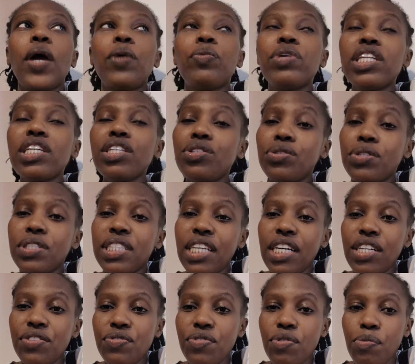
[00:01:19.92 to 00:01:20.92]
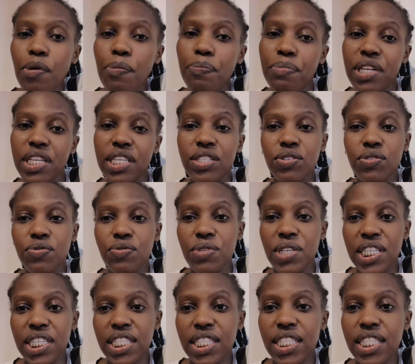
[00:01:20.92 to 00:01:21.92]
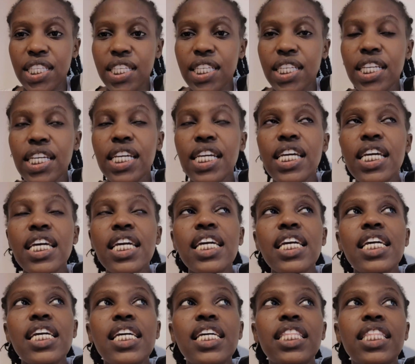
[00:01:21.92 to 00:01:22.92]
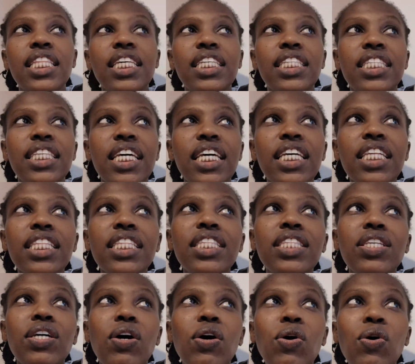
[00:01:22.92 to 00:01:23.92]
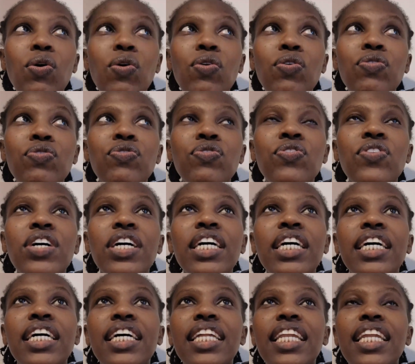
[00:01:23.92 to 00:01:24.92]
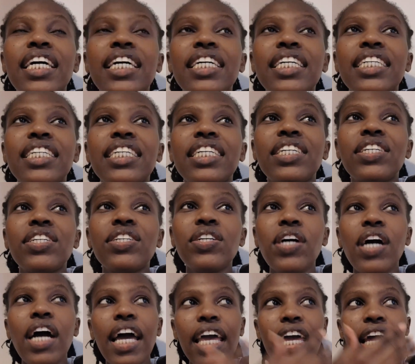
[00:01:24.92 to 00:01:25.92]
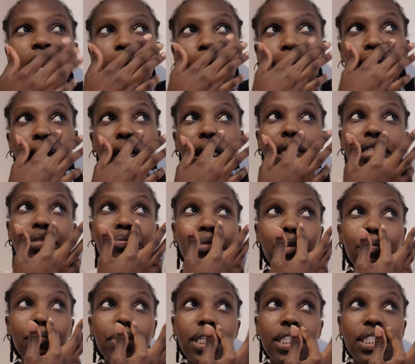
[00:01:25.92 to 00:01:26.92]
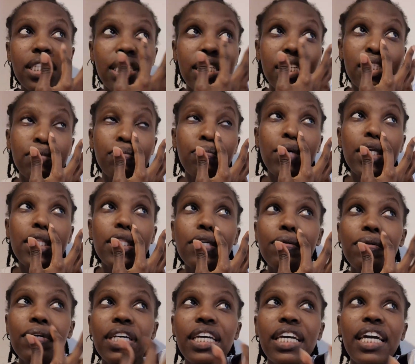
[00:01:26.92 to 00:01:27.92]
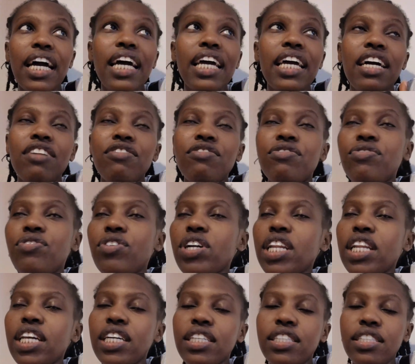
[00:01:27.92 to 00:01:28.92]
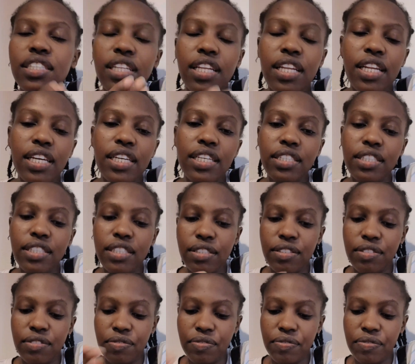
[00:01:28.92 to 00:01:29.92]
We need to start from a place of rest in the sense of like you know i had made it my business by the way i have fallen like